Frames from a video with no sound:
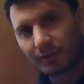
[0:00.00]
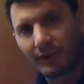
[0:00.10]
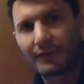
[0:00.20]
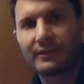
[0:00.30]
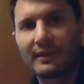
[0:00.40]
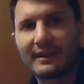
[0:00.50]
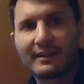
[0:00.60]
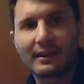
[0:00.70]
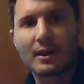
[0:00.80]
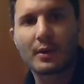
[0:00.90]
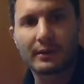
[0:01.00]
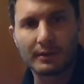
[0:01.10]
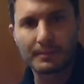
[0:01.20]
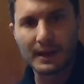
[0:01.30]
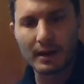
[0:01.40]
surface isn't going
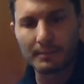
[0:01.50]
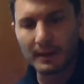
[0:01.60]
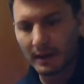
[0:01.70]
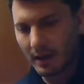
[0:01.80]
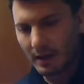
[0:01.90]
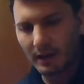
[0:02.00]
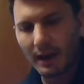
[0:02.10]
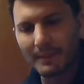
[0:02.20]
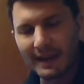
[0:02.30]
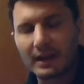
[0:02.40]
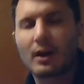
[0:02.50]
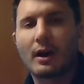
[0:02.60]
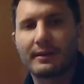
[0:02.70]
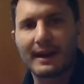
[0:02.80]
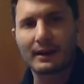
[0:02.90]
to come in
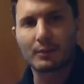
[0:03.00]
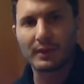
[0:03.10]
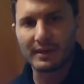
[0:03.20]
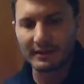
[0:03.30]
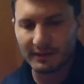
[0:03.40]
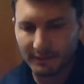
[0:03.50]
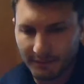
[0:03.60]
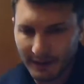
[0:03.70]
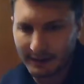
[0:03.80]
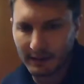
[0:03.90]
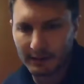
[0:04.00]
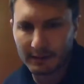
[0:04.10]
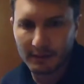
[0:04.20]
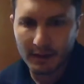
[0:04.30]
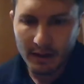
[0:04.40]
contact with the disinfectant.
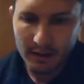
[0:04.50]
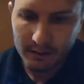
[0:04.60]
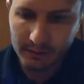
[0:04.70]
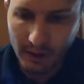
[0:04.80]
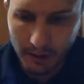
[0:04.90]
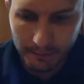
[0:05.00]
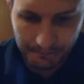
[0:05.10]
So